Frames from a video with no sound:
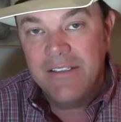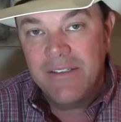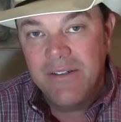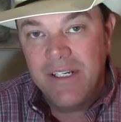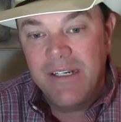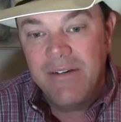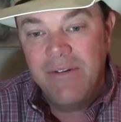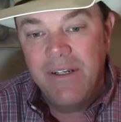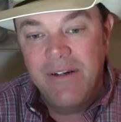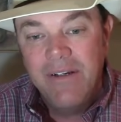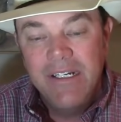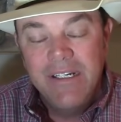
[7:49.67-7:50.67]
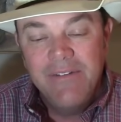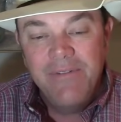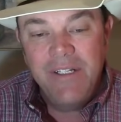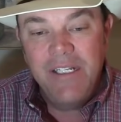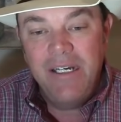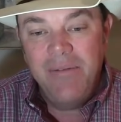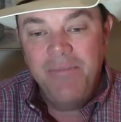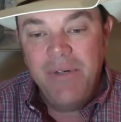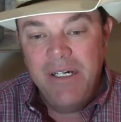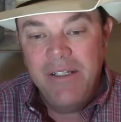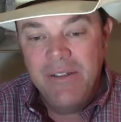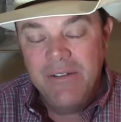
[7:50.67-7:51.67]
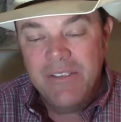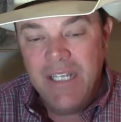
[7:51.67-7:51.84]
so they could fill up those